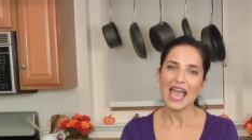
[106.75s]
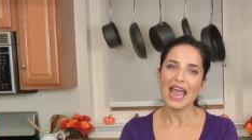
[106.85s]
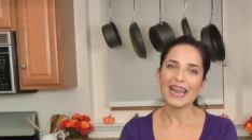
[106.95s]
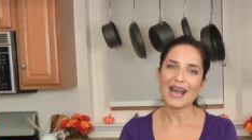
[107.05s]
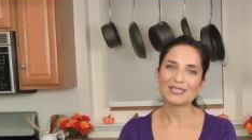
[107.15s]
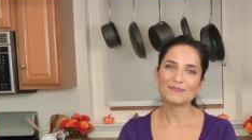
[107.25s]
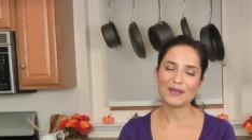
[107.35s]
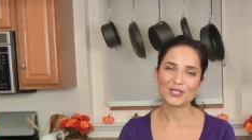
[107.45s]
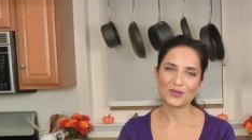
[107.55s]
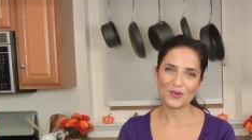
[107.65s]
and how
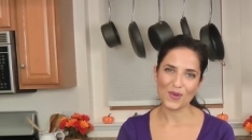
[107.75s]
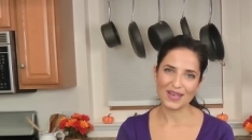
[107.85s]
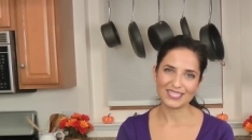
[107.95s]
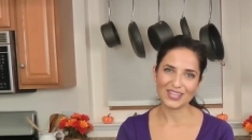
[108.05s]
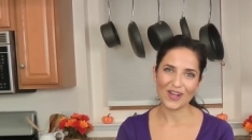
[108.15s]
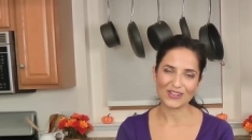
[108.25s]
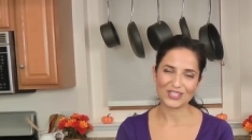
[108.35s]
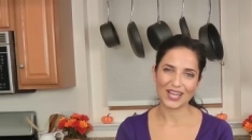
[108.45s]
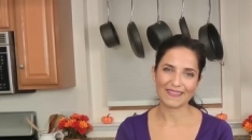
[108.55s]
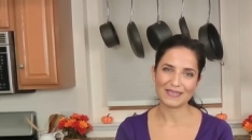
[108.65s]
special it was
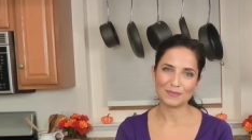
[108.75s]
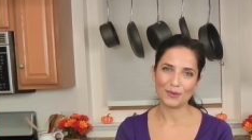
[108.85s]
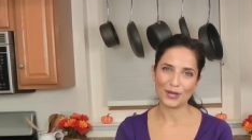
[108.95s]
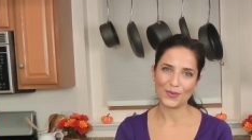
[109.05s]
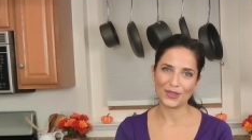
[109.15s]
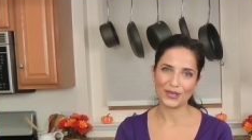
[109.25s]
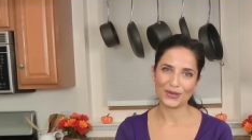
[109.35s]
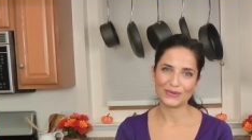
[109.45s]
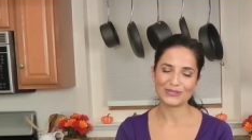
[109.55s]
launching this book with you.